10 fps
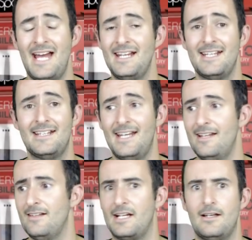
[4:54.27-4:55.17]
and it can
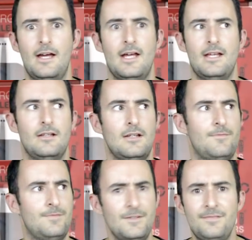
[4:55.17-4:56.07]
get like
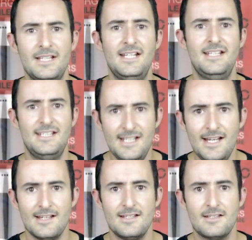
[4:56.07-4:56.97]
15
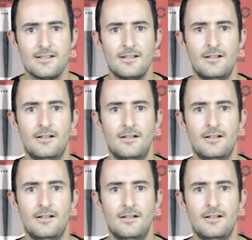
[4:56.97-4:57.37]
years